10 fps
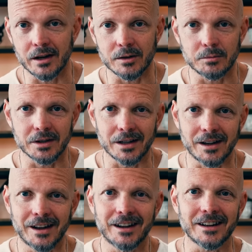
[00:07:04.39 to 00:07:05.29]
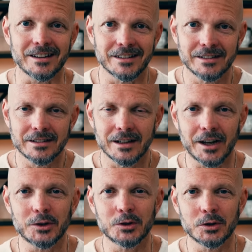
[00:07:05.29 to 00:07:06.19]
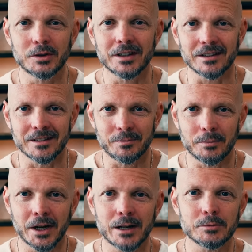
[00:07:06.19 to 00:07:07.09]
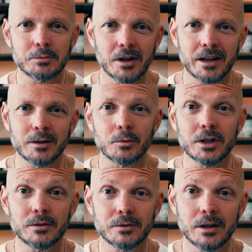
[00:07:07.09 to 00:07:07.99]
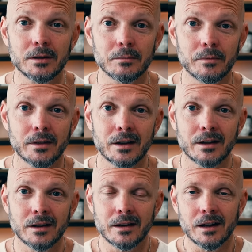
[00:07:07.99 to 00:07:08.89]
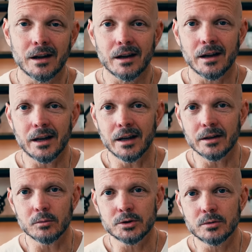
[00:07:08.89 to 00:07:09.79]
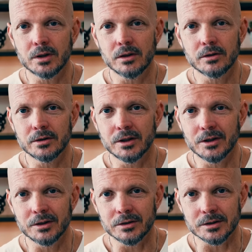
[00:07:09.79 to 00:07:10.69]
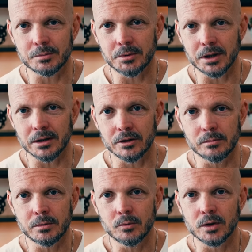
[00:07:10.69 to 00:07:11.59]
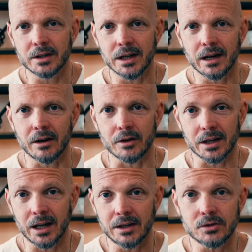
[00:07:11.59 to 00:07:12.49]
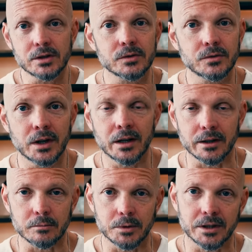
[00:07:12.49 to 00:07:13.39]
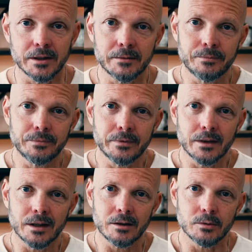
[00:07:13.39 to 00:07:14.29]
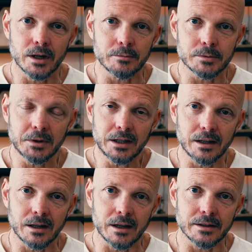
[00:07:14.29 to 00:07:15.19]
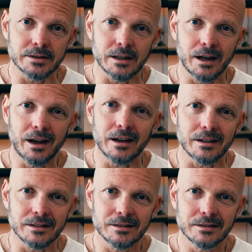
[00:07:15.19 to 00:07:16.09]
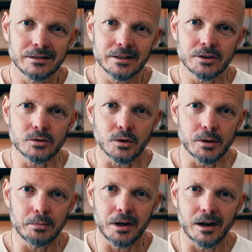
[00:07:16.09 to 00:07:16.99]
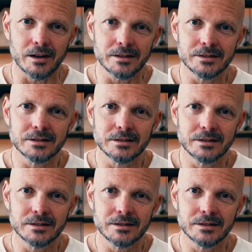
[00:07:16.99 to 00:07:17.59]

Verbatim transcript: I can be like, hey, how you doing? My name's Brian. Where are you from? And what you want to learn to do is speak a little bit more down. Occasionally is fine, but when I'm speaking and I say, hey, enjoy the pause.